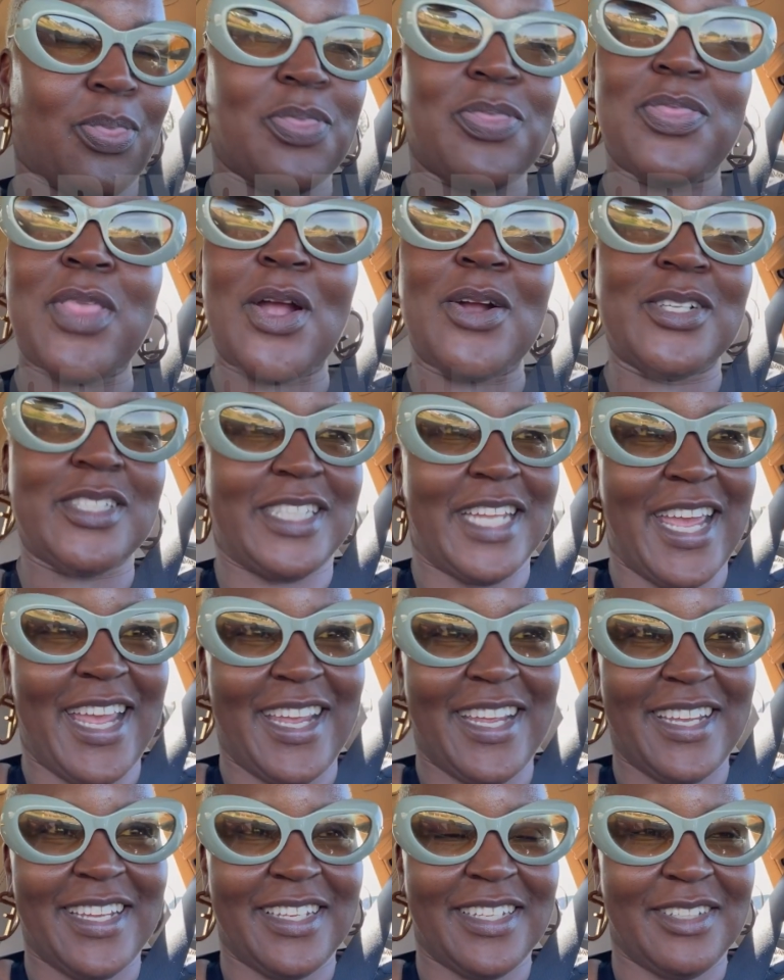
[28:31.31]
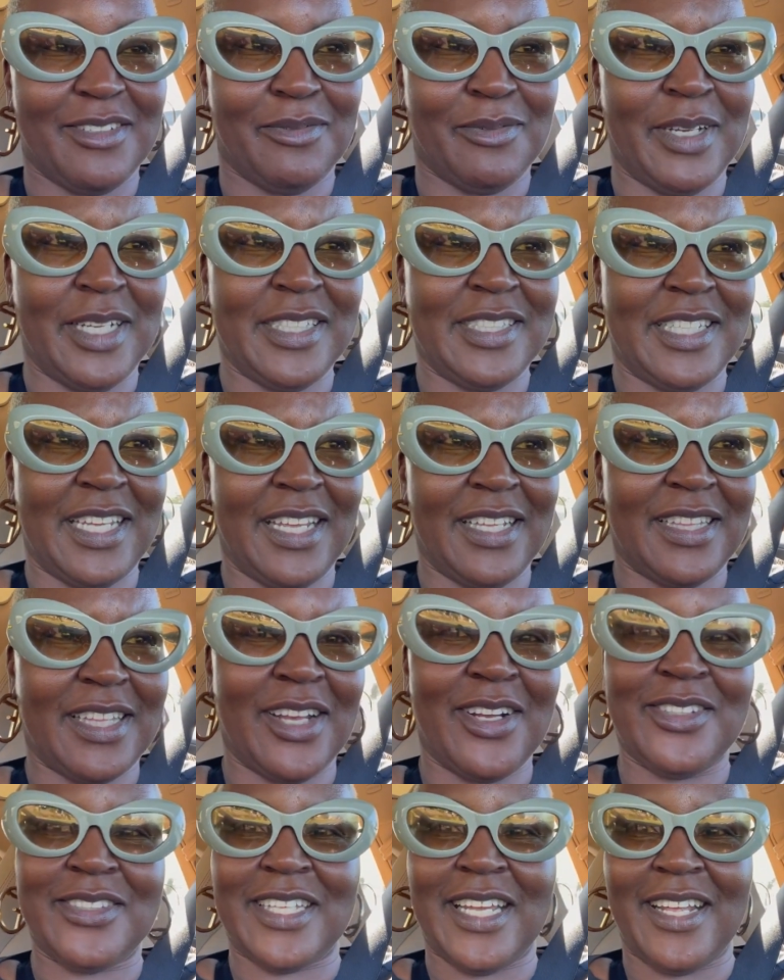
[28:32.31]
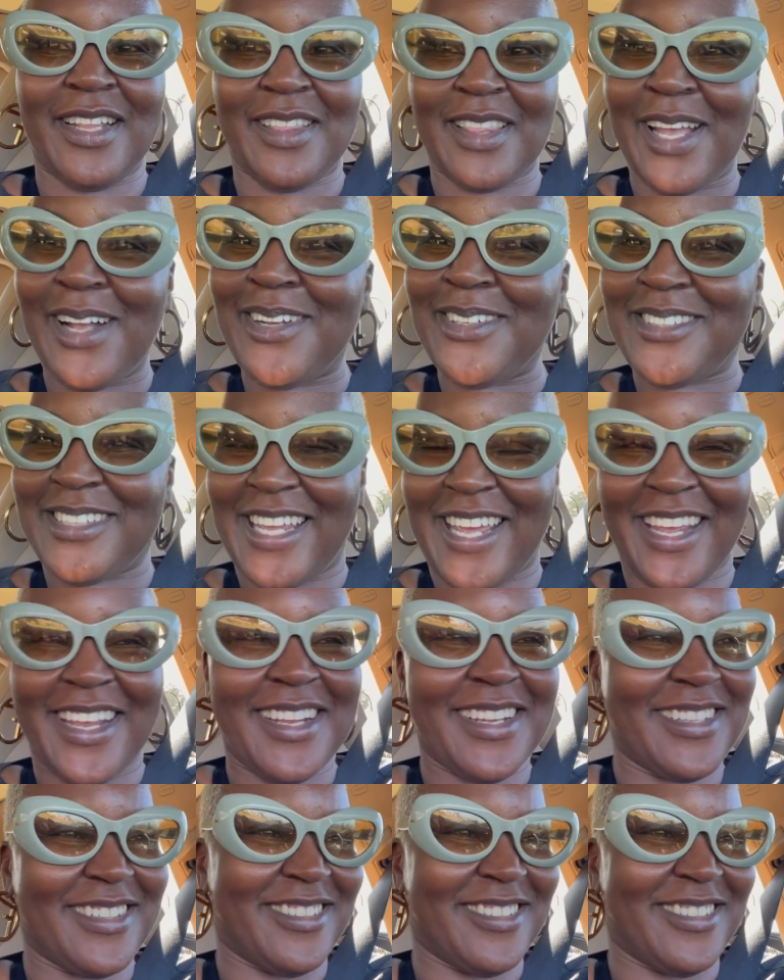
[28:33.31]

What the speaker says: Thursday. Wednesday? Thursday. Thursday.